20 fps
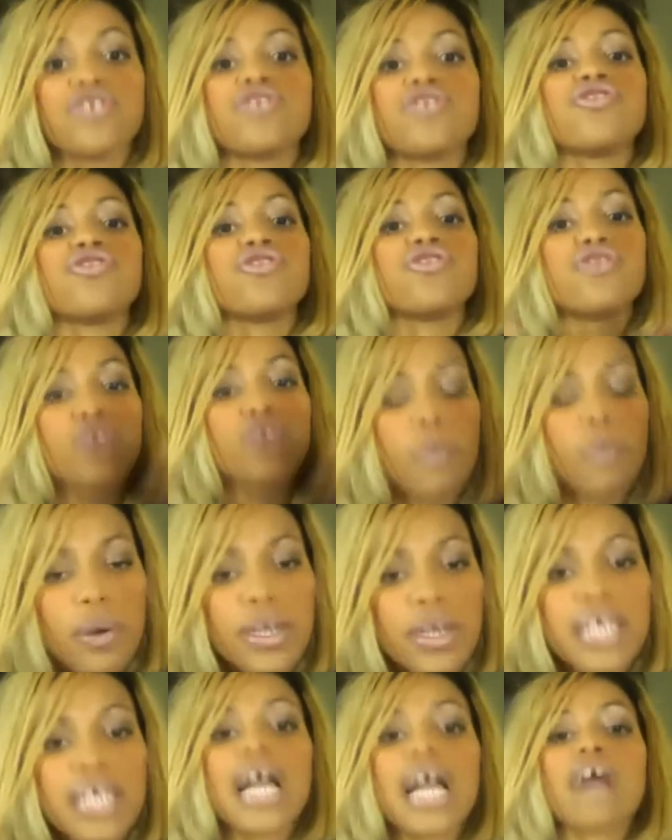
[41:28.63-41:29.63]
you're
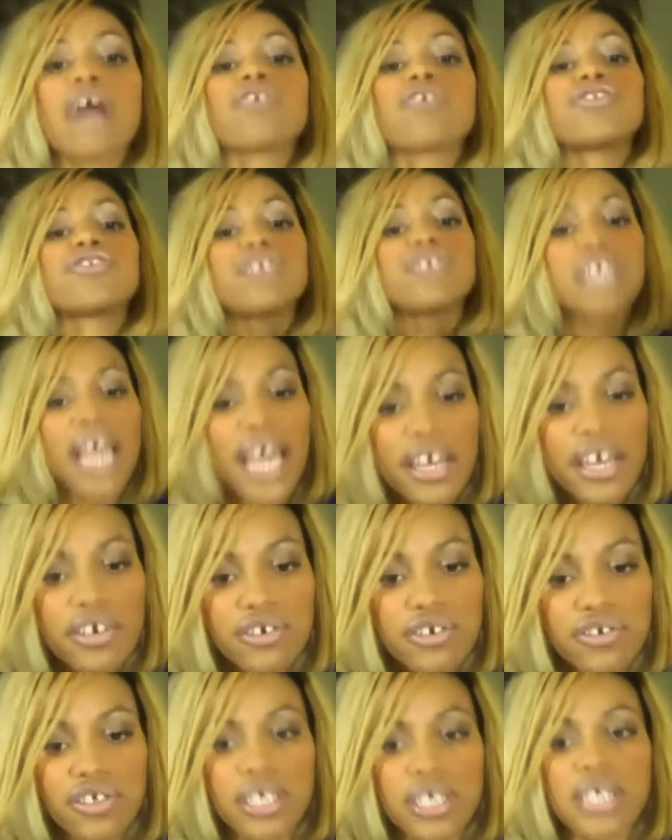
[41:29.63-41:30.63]
putting out good
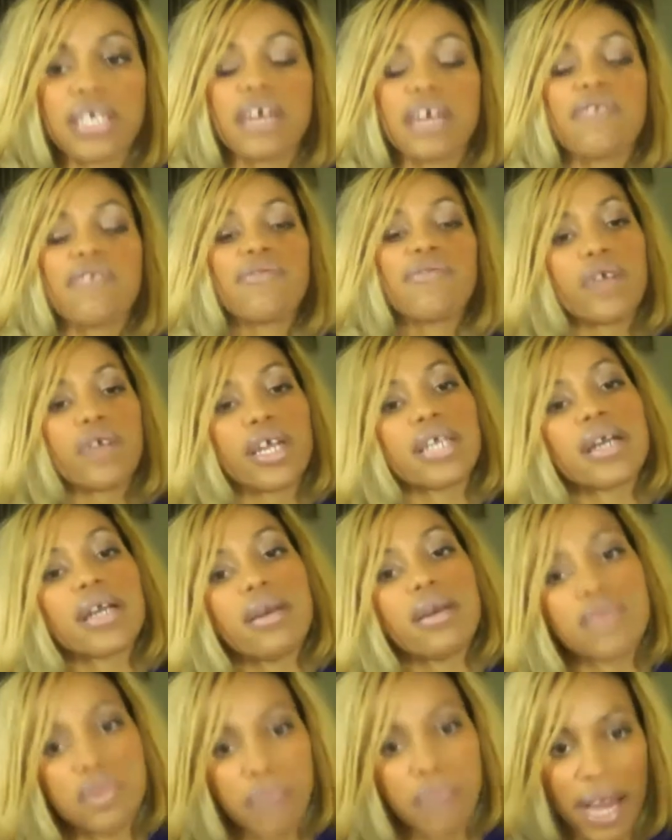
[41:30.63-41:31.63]
energy, therefore it
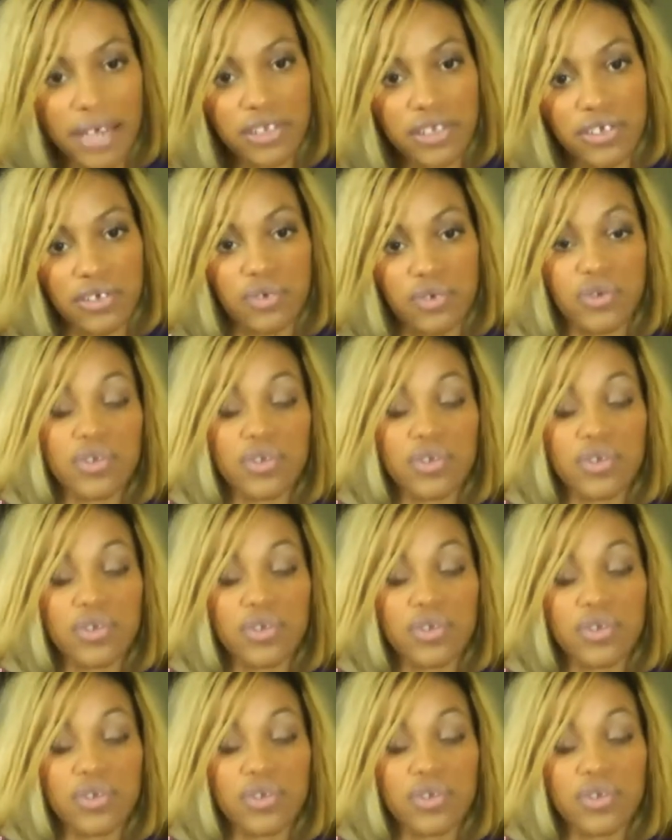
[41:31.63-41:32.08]
comes back to you.